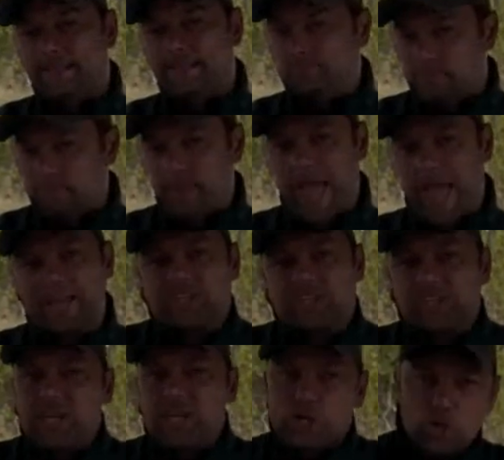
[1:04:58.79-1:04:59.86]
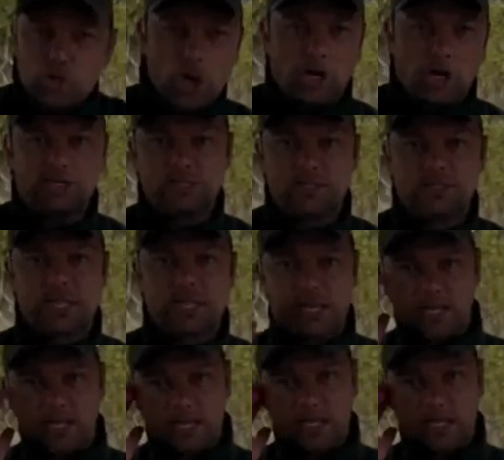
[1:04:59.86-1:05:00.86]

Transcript: That's actually not